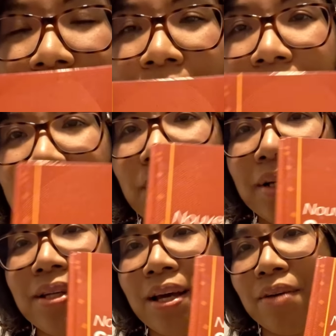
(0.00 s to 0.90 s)
It's
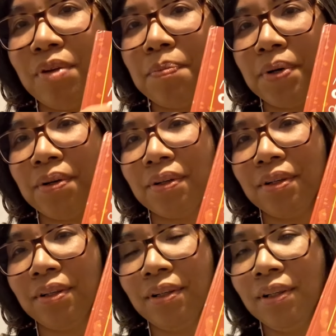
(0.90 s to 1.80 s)
quite a heavy book,
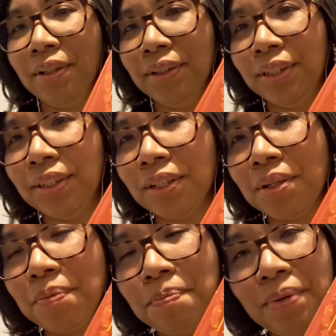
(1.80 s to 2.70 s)

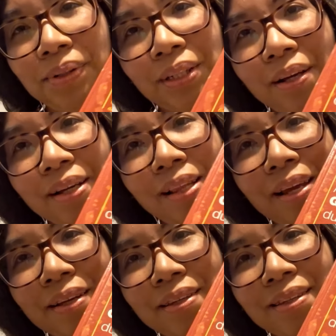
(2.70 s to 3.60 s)
So most likely
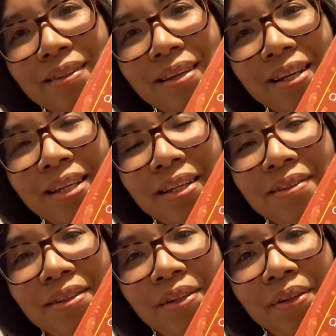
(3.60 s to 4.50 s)
I didn't take it
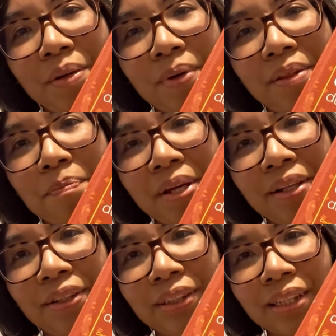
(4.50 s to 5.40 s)
to uni with me and just